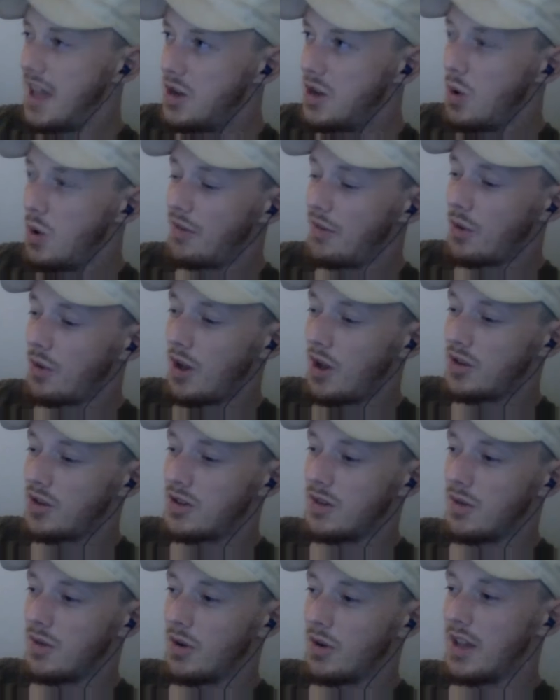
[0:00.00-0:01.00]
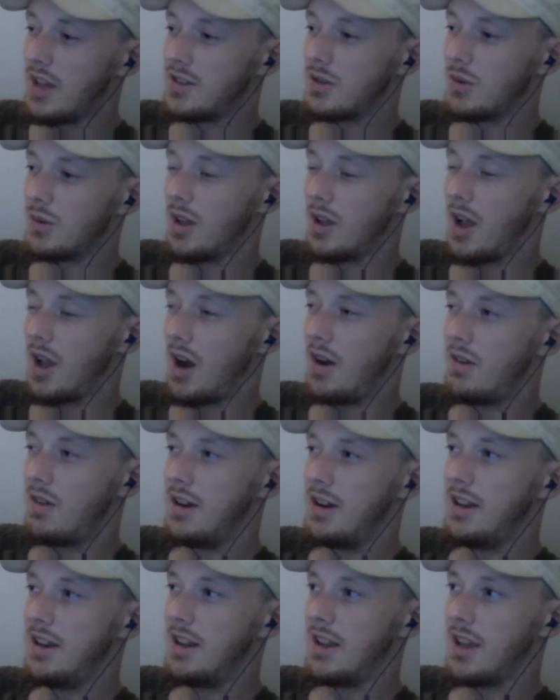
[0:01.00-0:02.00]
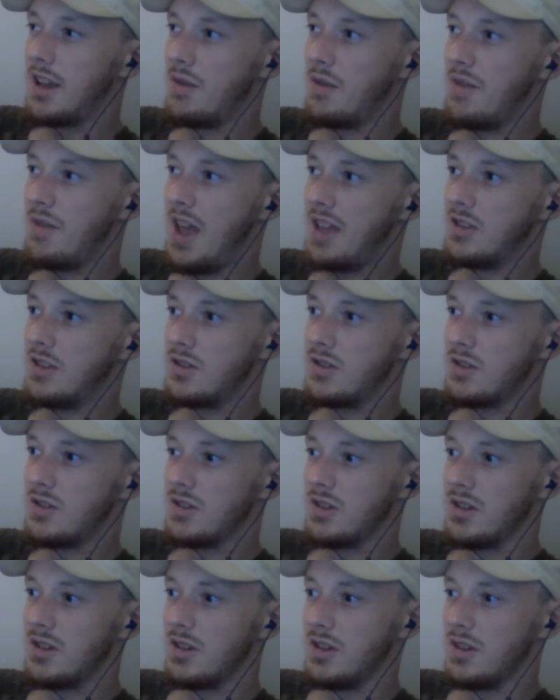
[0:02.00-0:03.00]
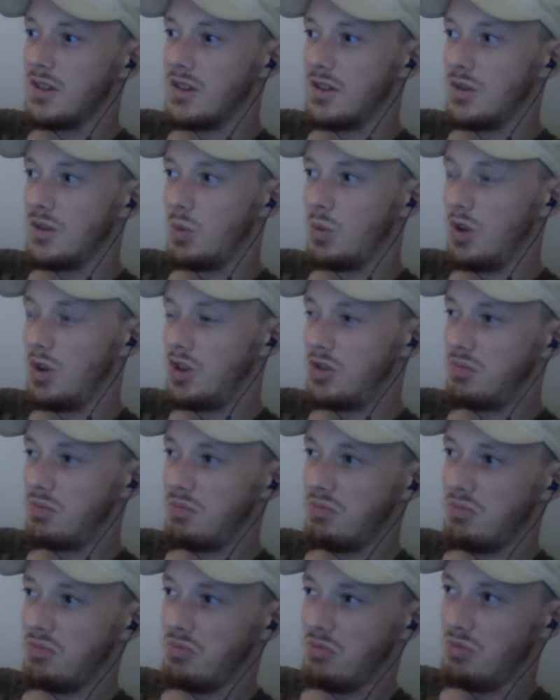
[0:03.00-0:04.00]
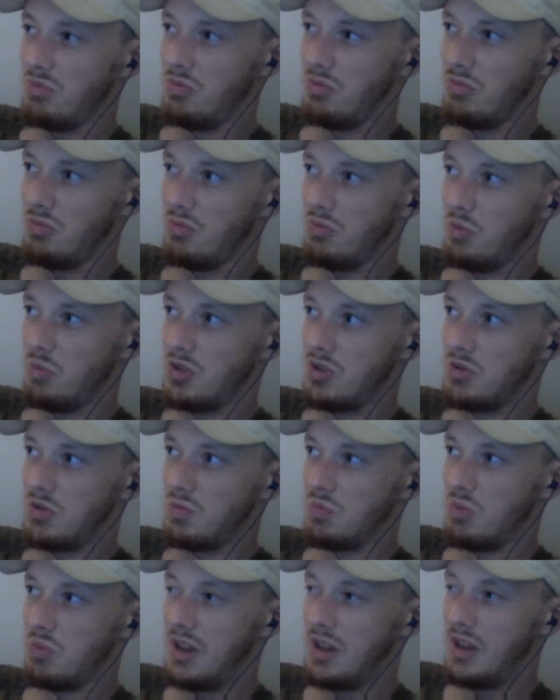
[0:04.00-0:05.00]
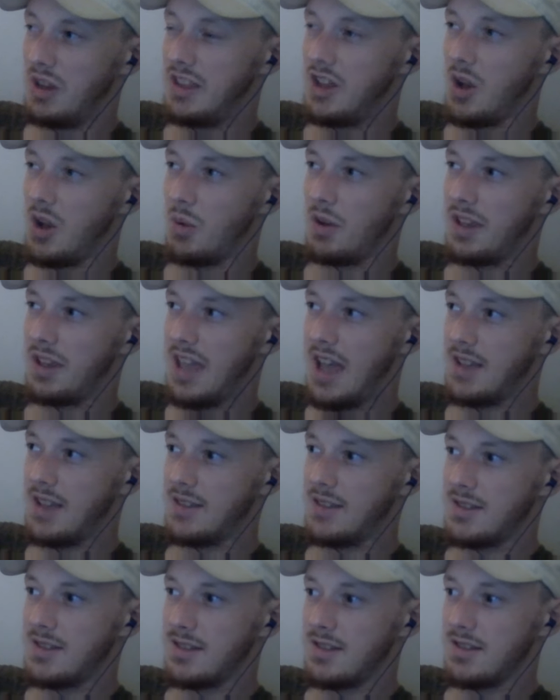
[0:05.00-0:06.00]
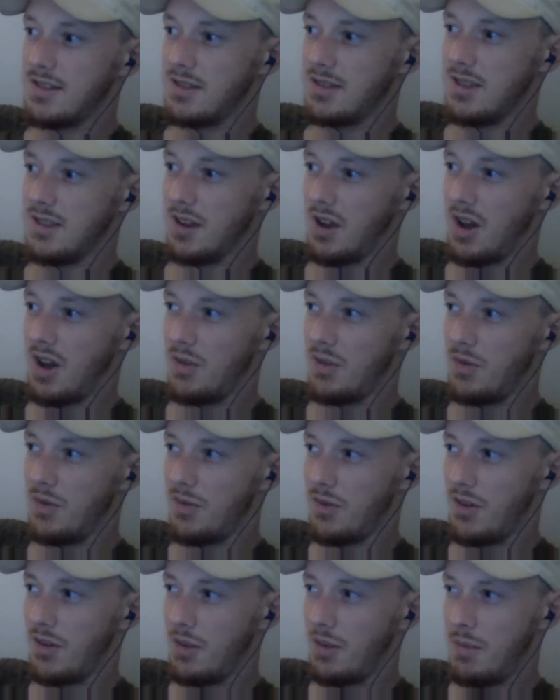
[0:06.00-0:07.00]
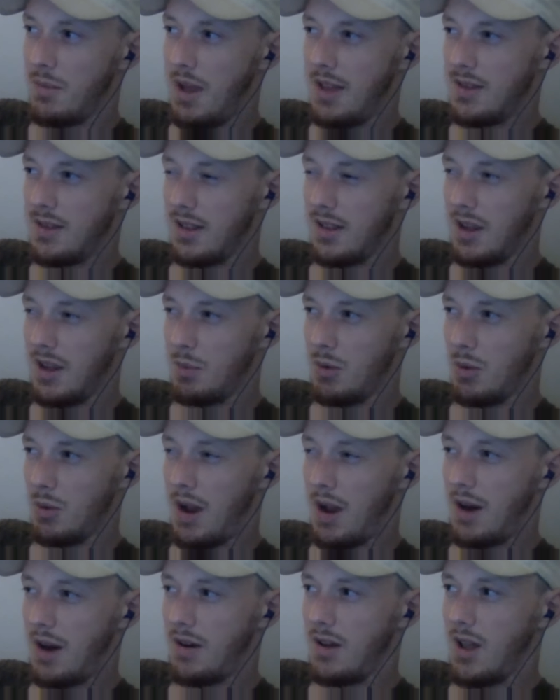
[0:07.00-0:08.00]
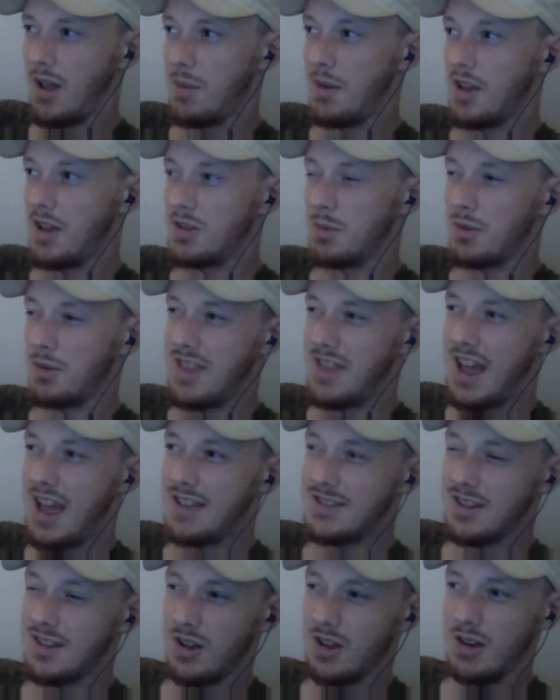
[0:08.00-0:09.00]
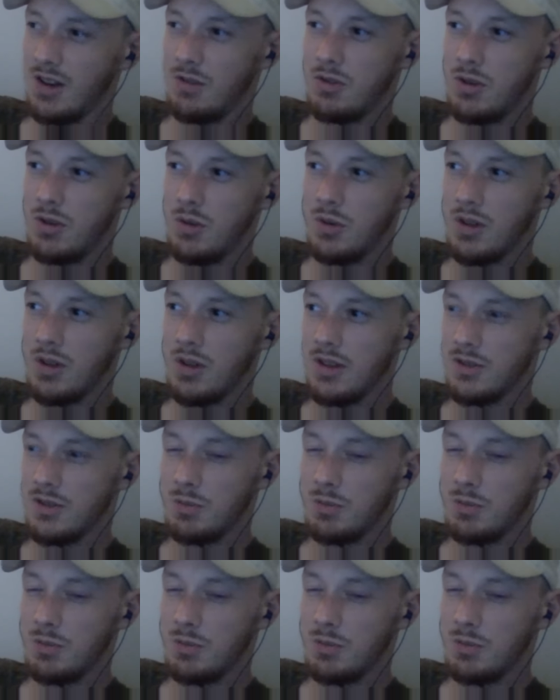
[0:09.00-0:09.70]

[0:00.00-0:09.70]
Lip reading: then you have the question of, okay, so like, are there any like events which really go against the kind of fundamental liberal paradigm? And I suppose that's the kind of Duginist